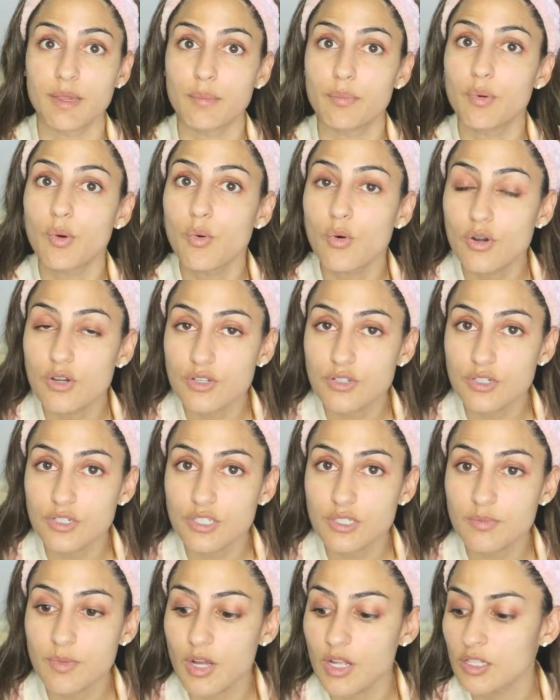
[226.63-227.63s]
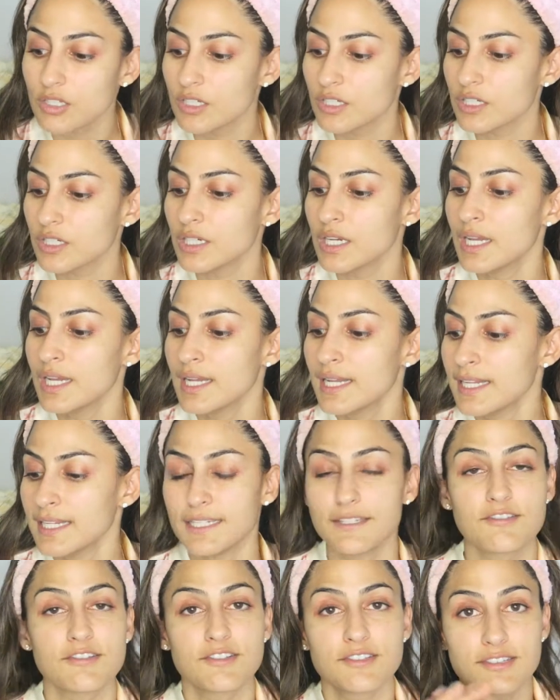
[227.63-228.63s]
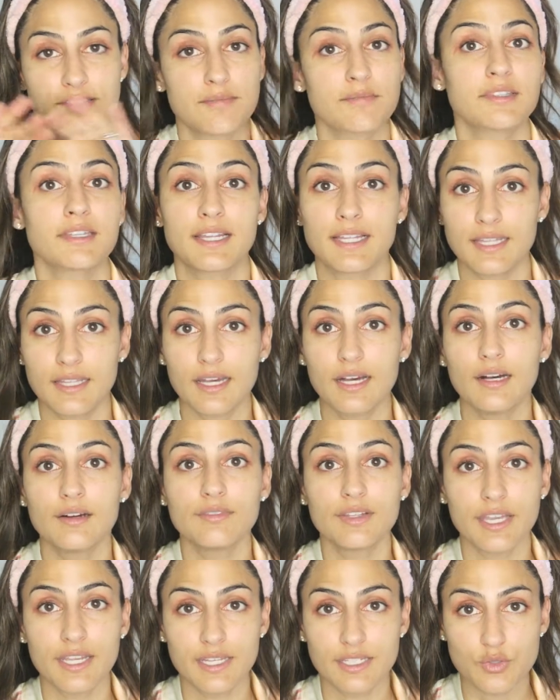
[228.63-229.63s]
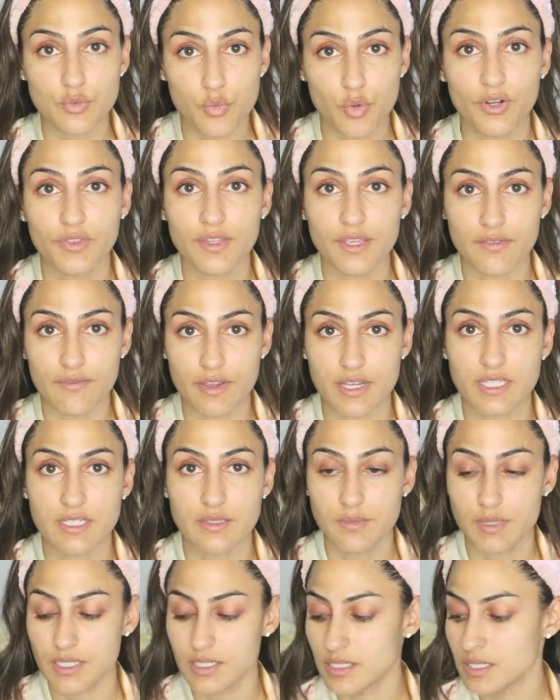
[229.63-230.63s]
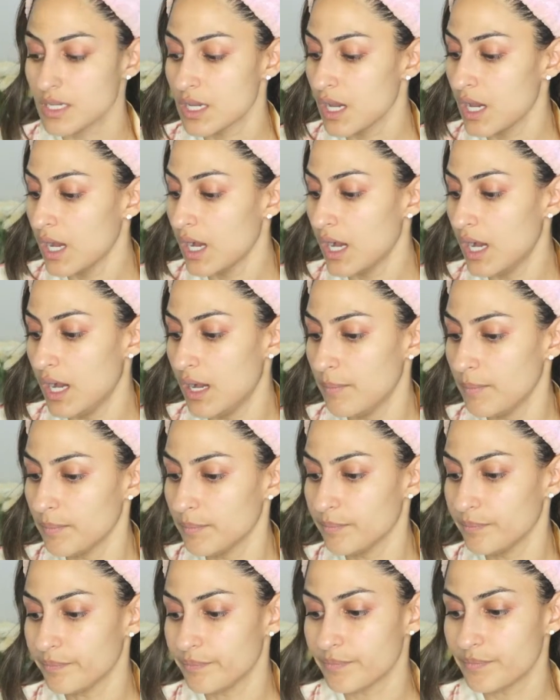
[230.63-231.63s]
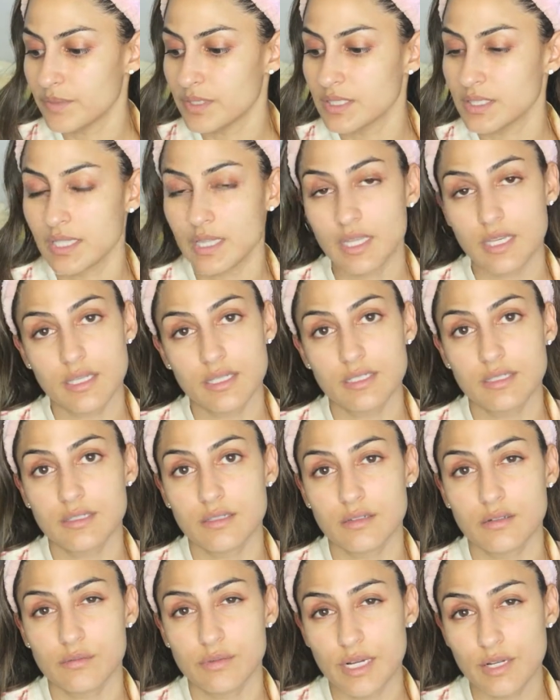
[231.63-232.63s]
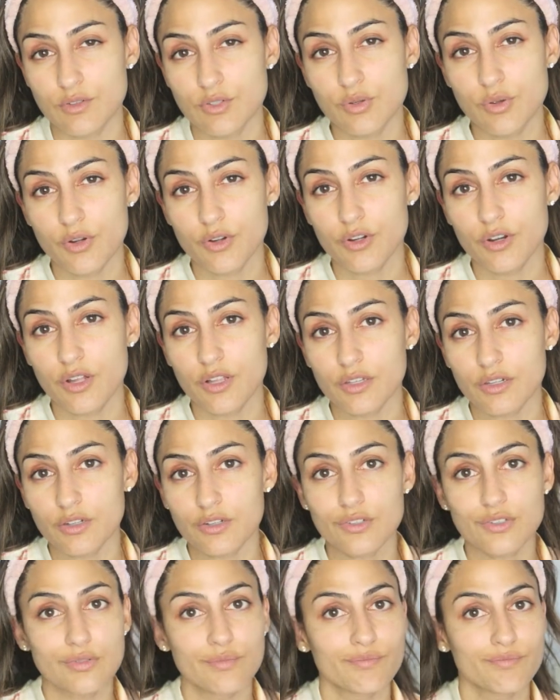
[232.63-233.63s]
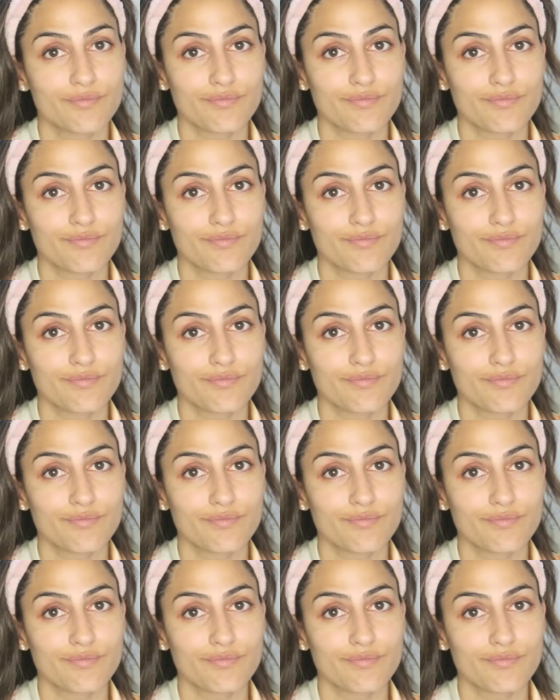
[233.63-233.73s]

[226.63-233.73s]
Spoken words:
My pores are smaller. It's just something I love, and it's worth the investment. This I think is around $200.